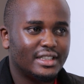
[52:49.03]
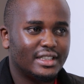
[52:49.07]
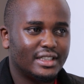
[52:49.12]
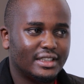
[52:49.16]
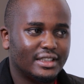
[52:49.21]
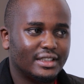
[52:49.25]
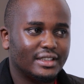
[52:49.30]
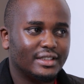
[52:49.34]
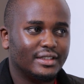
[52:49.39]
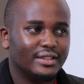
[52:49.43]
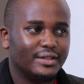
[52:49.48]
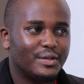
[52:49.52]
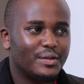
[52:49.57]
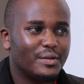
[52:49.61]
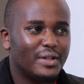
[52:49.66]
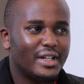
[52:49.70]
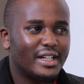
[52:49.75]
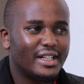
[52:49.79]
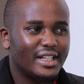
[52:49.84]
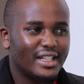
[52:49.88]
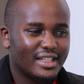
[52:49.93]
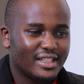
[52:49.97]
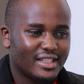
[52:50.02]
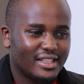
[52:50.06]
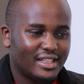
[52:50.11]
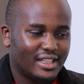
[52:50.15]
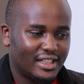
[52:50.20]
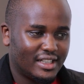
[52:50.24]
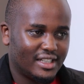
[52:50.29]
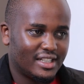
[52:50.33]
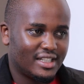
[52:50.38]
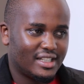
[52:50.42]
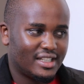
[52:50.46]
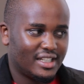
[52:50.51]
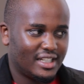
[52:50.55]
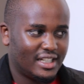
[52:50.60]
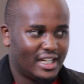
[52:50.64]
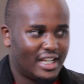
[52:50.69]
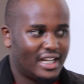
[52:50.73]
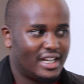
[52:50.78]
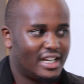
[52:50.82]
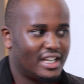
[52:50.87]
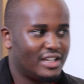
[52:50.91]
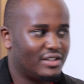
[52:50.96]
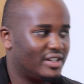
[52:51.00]
and to an extent, in
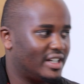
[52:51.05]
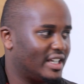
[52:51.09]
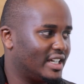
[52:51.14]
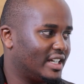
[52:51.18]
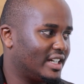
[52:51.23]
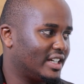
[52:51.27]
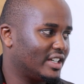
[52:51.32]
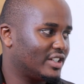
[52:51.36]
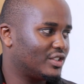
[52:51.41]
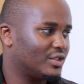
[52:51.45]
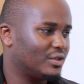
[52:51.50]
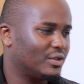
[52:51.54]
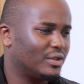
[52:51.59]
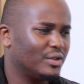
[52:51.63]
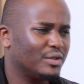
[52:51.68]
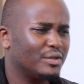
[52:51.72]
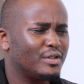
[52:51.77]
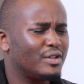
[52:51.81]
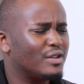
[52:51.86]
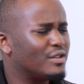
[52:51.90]
any your direction,